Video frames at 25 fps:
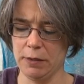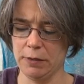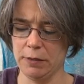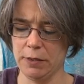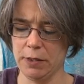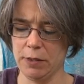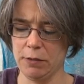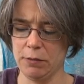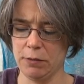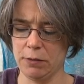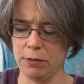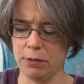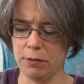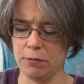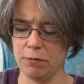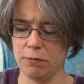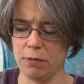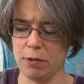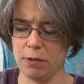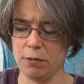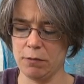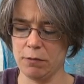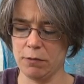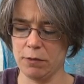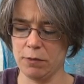tilt and
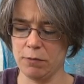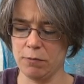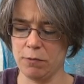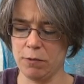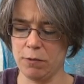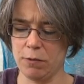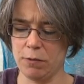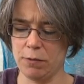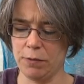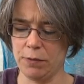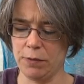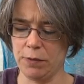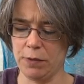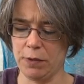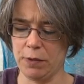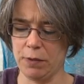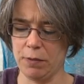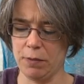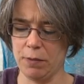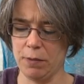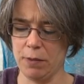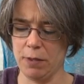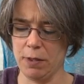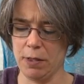roll towards you.